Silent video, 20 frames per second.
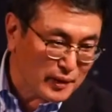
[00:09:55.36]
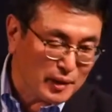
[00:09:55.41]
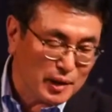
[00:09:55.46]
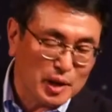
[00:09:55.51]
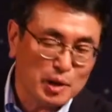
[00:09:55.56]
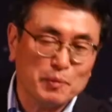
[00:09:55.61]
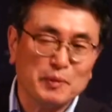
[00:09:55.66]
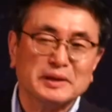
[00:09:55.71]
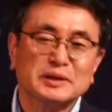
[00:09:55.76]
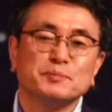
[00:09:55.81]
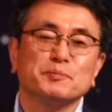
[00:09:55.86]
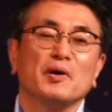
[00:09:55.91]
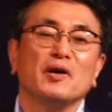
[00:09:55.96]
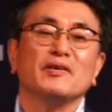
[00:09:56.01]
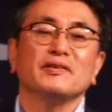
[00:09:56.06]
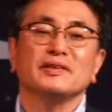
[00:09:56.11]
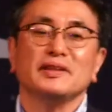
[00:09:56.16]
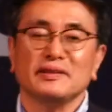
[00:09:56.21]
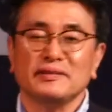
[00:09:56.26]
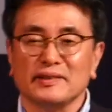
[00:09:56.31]
He was
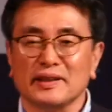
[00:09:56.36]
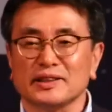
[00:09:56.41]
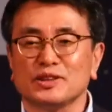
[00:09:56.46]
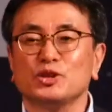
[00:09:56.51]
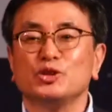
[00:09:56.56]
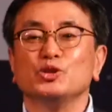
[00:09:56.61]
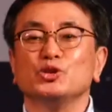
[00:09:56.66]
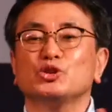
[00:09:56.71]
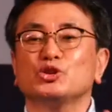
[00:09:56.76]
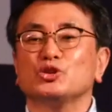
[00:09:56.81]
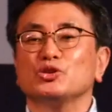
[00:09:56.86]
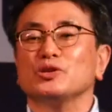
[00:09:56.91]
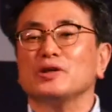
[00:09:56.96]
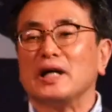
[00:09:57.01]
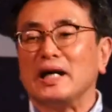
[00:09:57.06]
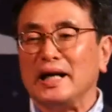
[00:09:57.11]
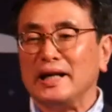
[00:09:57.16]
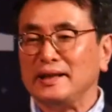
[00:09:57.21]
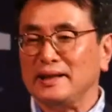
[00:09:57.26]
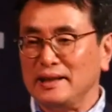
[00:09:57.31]
born in the uh, Kyushu
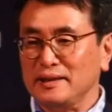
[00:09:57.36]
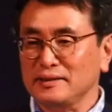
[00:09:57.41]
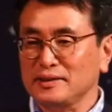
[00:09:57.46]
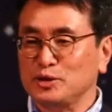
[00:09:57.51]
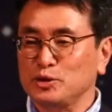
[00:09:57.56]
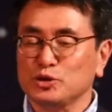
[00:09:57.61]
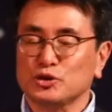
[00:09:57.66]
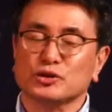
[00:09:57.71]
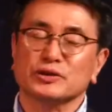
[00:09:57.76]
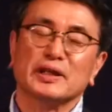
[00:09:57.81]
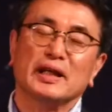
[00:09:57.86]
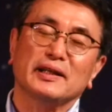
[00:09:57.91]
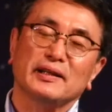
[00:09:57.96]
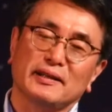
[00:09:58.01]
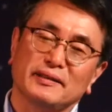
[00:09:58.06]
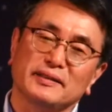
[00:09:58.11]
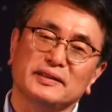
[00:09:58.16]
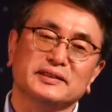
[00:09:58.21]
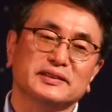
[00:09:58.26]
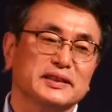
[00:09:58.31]
Island. Kyushu
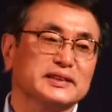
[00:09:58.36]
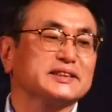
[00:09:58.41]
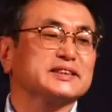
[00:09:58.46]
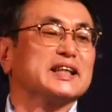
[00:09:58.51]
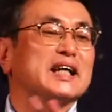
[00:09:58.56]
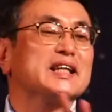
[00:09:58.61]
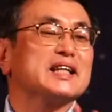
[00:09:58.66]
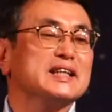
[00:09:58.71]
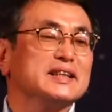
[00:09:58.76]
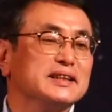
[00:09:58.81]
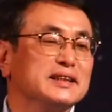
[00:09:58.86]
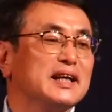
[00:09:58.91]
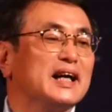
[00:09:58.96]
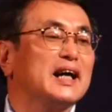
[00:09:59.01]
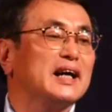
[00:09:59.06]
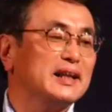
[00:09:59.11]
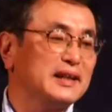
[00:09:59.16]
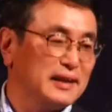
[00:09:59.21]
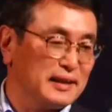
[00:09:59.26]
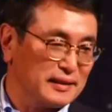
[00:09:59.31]
Island is a southern
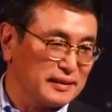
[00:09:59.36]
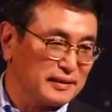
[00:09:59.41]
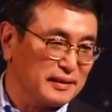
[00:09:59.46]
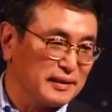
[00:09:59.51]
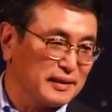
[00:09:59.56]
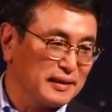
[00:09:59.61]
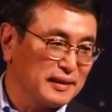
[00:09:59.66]
island.